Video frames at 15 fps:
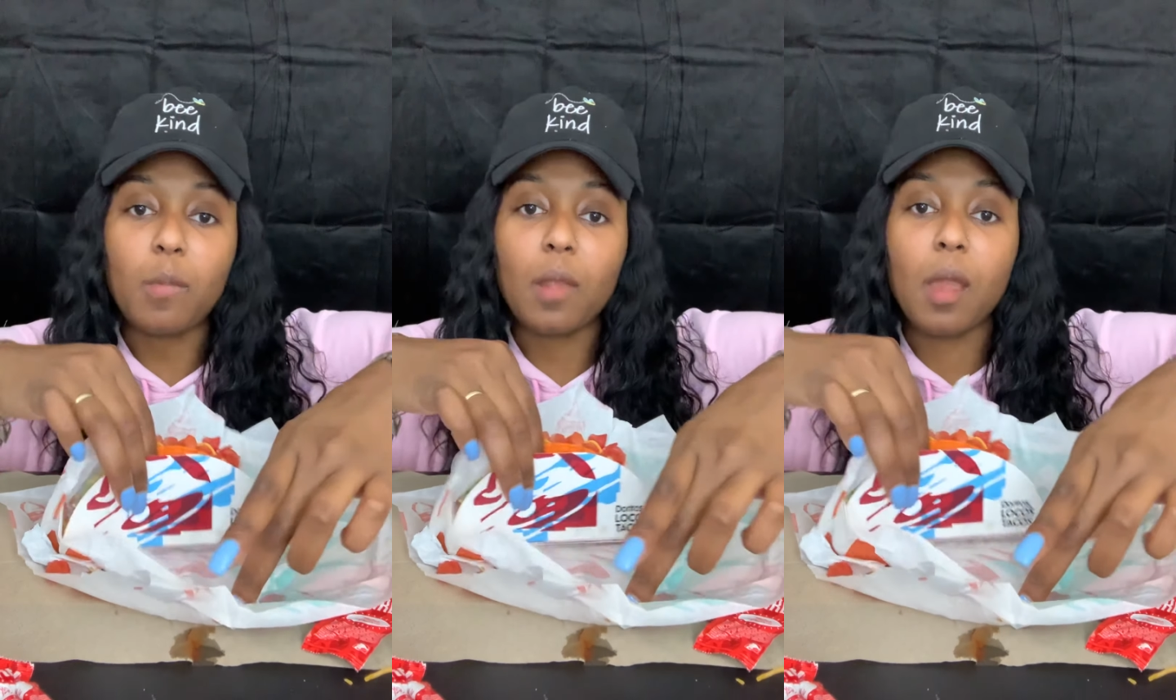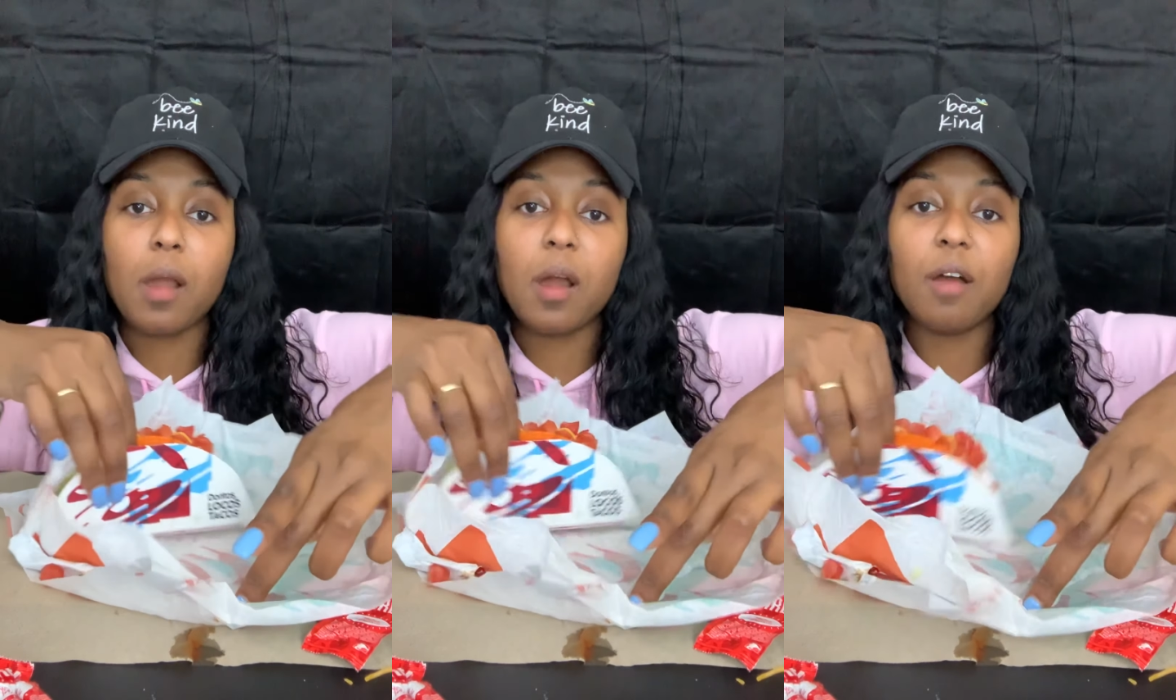
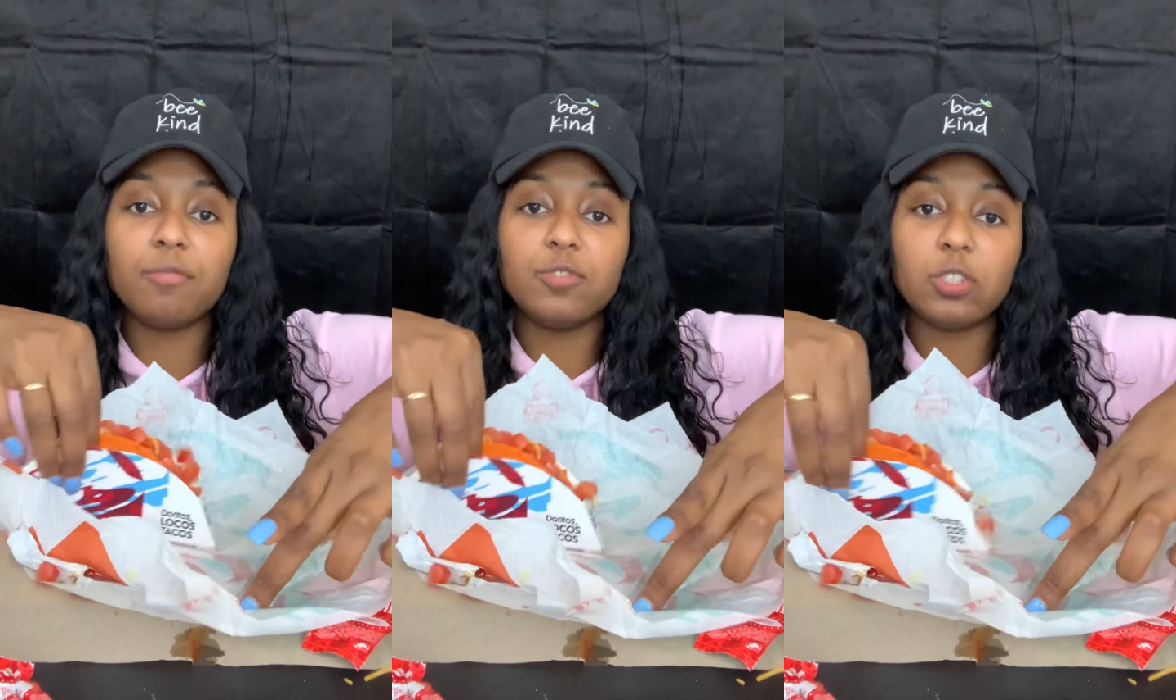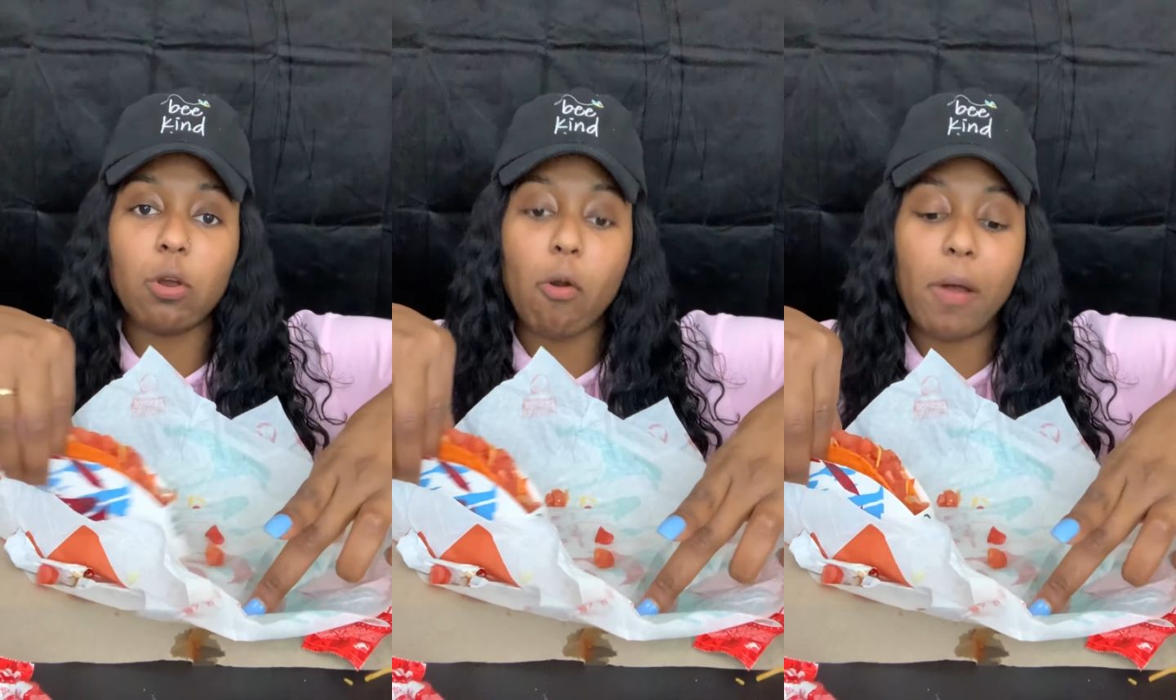of
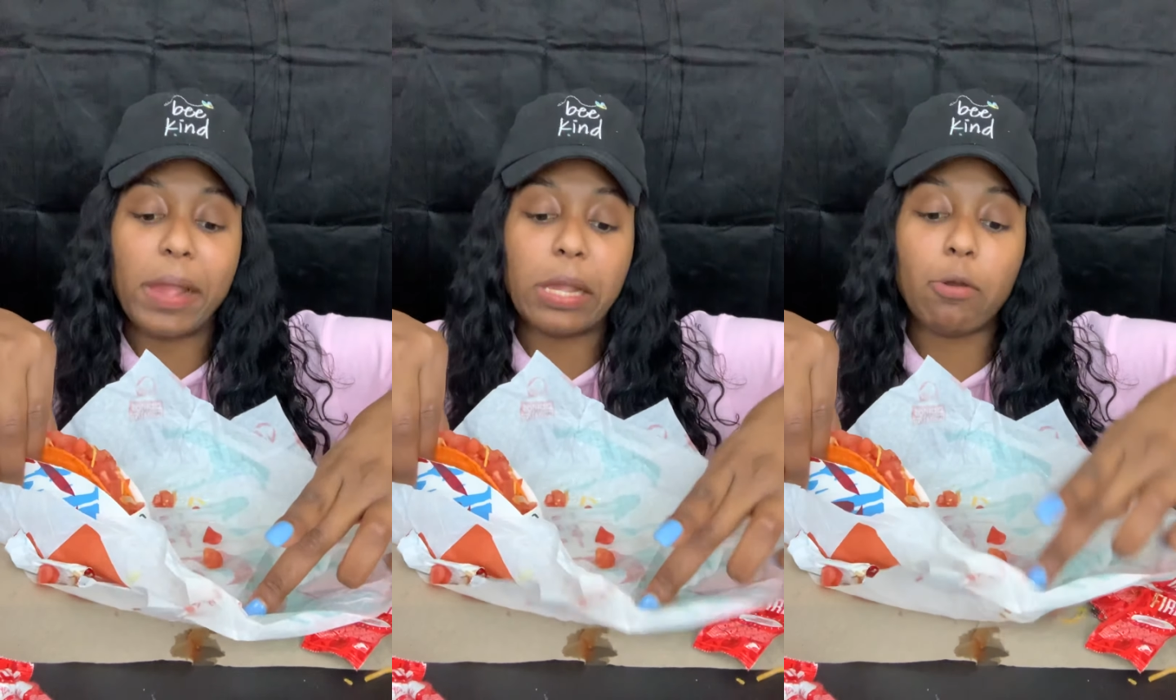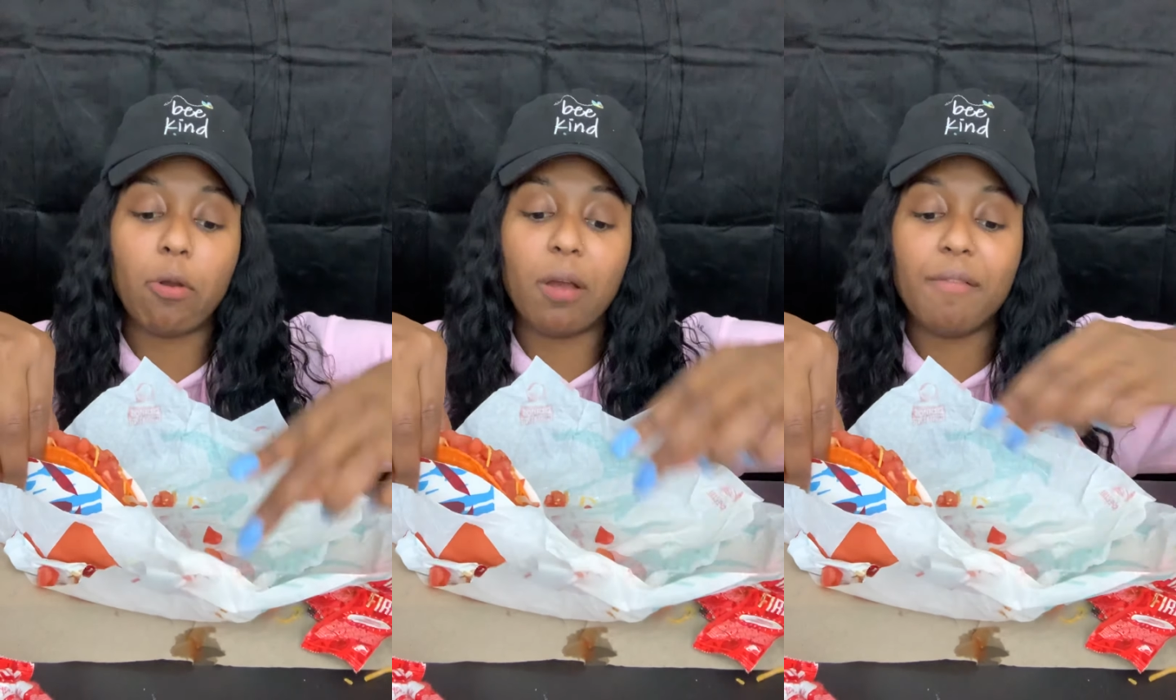joy
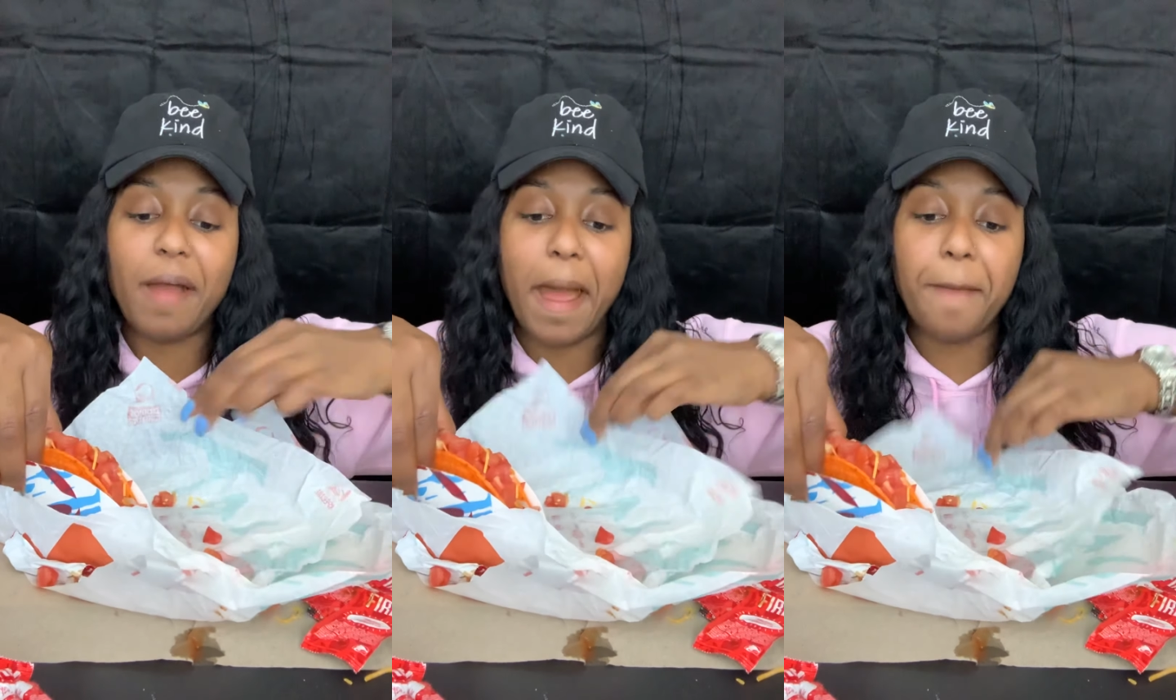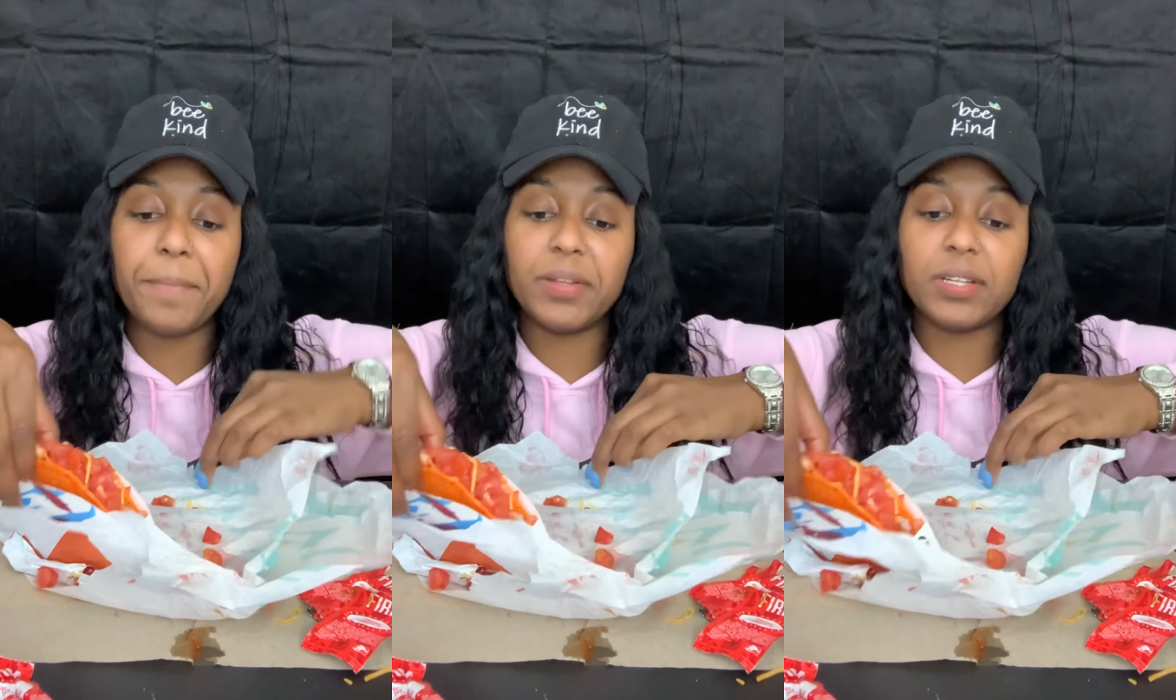or of
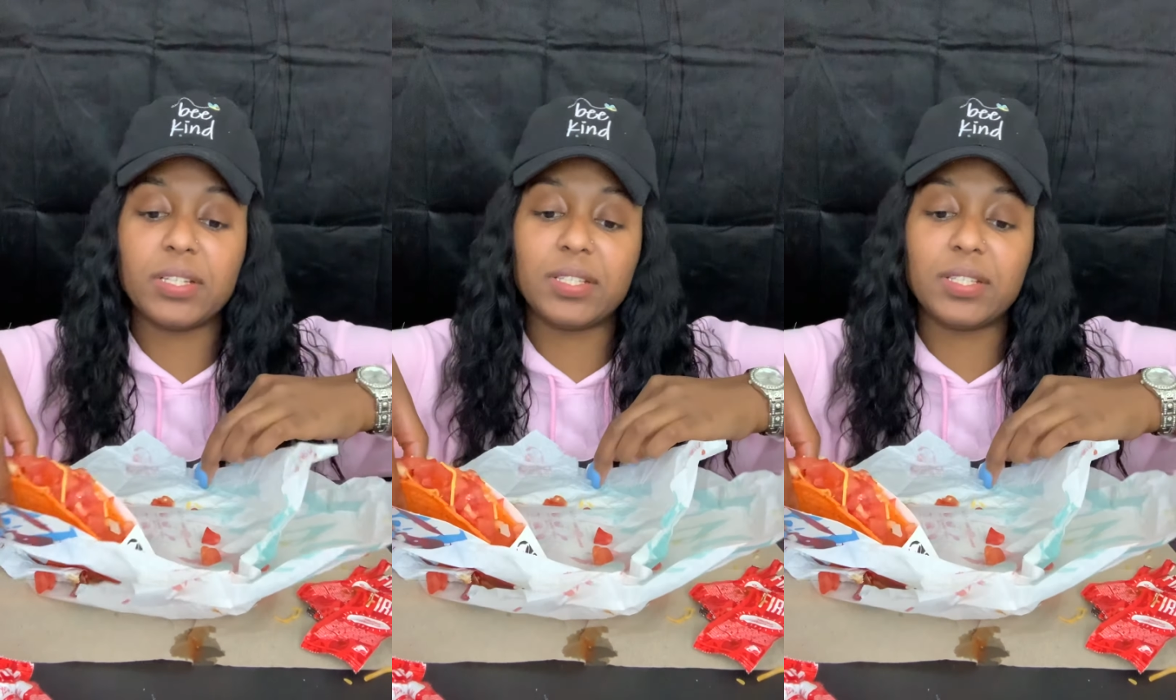happiness